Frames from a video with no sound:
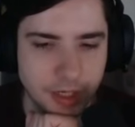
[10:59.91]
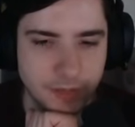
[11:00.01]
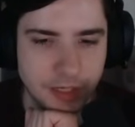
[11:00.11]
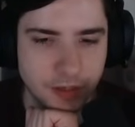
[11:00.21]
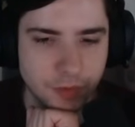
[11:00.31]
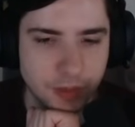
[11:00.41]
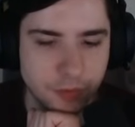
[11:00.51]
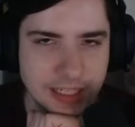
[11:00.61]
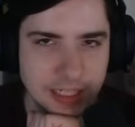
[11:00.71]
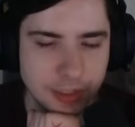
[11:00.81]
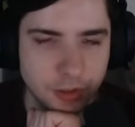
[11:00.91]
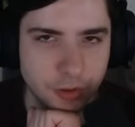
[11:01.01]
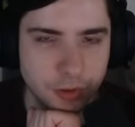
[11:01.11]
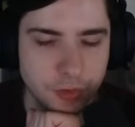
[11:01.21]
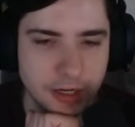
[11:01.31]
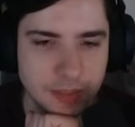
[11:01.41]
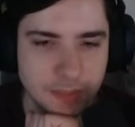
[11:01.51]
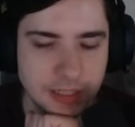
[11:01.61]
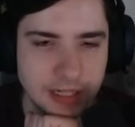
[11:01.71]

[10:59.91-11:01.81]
We can run Razor Claw, new item, and attack